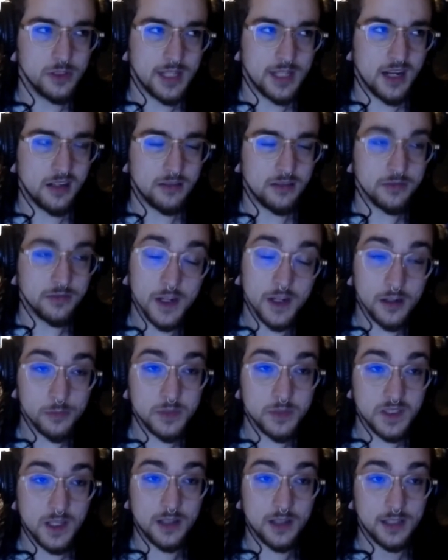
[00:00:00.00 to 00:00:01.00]
kind of
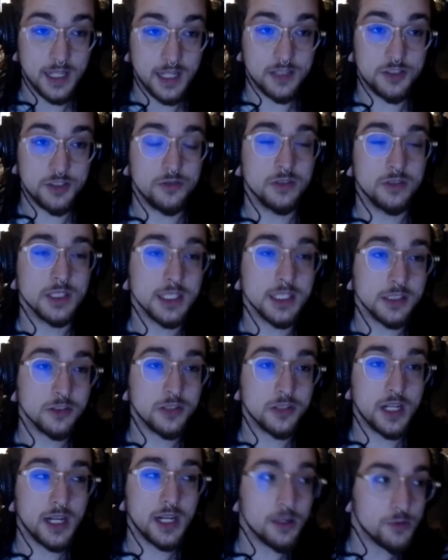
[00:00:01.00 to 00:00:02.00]
help get you like,
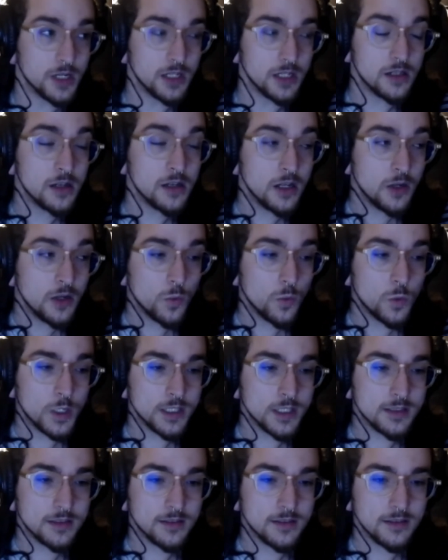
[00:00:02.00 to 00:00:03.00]
okay, well,
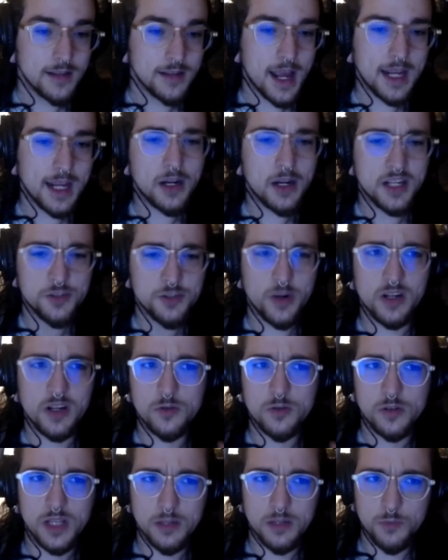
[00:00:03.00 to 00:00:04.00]
what I try to
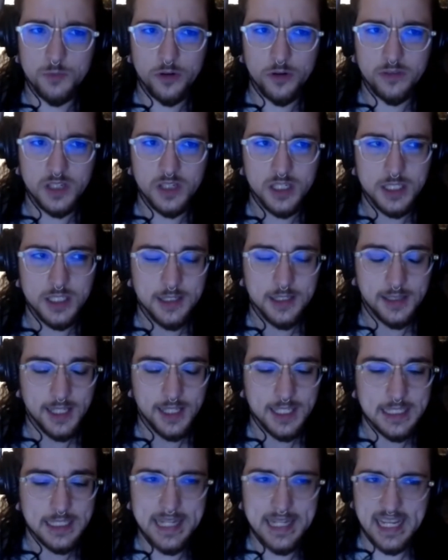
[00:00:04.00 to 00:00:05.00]
go like more than a
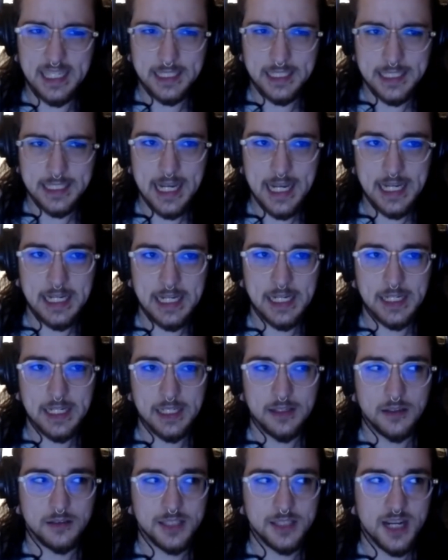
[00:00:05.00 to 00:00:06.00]
day-to-day
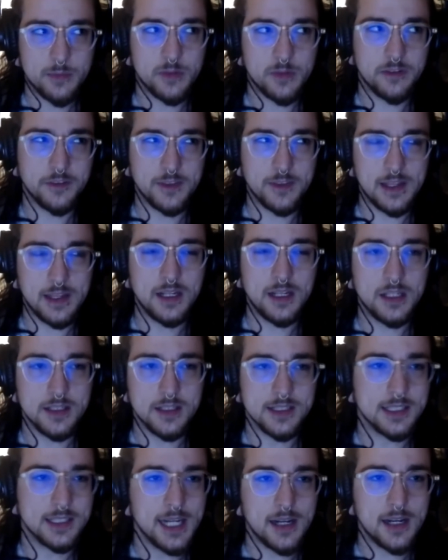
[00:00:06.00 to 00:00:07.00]
type of thing,
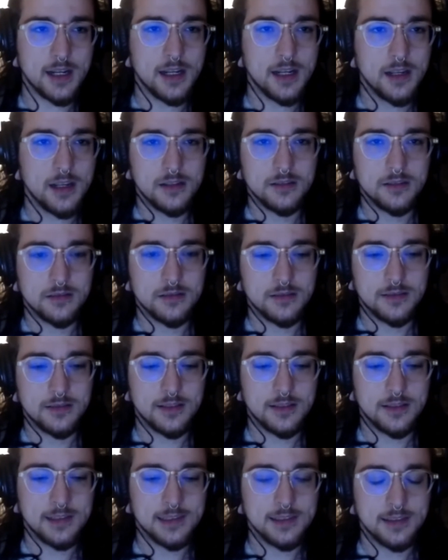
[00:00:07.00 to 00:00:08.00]
because like
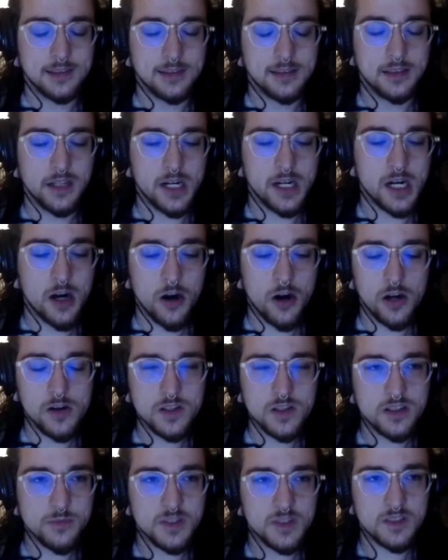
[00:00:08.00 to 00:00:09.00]
there are
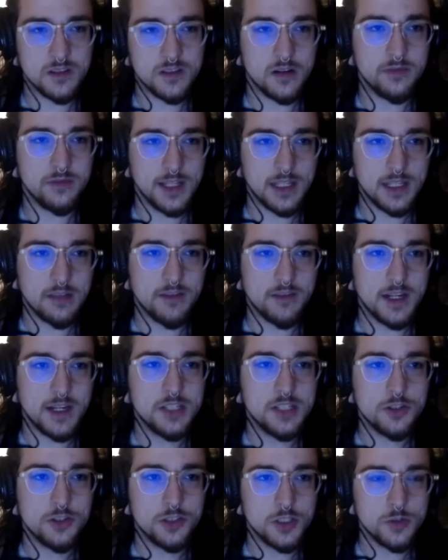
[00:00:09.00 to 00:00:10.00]
some stuff like if I
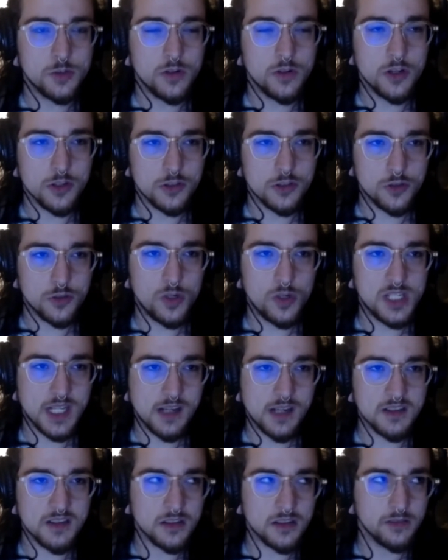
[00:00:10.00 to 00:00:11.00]
need to do a soak
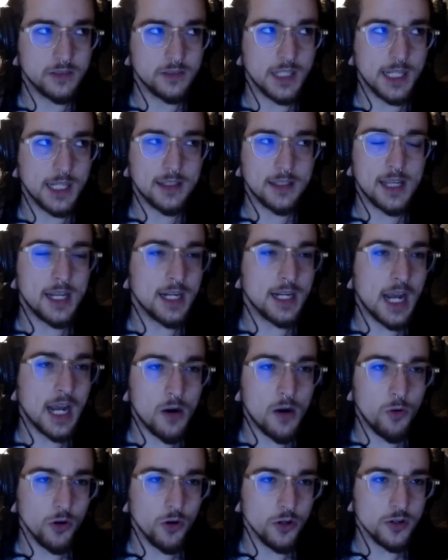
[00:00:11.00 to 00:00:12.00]
test of like 8
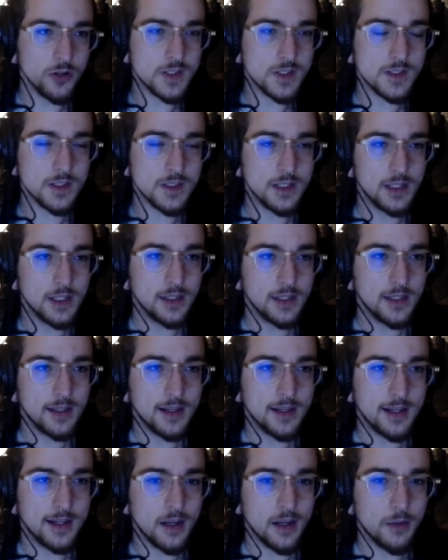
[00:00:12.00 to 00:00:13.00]
hours,
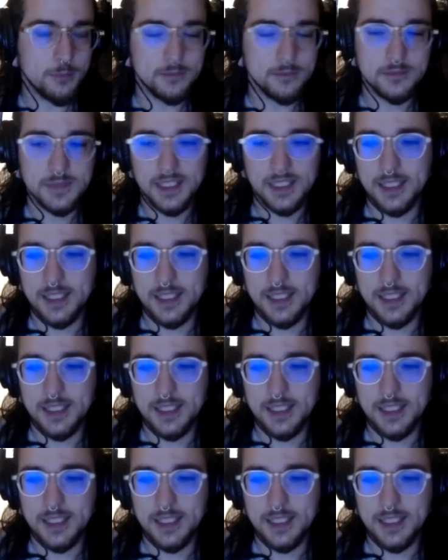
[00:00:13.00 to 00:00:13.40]
that